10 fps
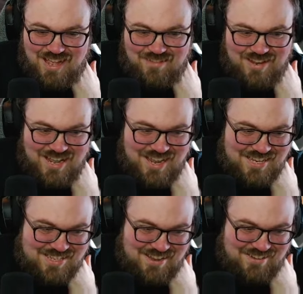I mean, I
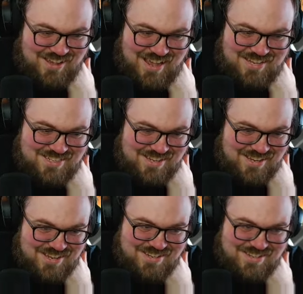guess I'll cast
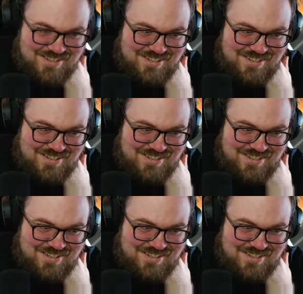it.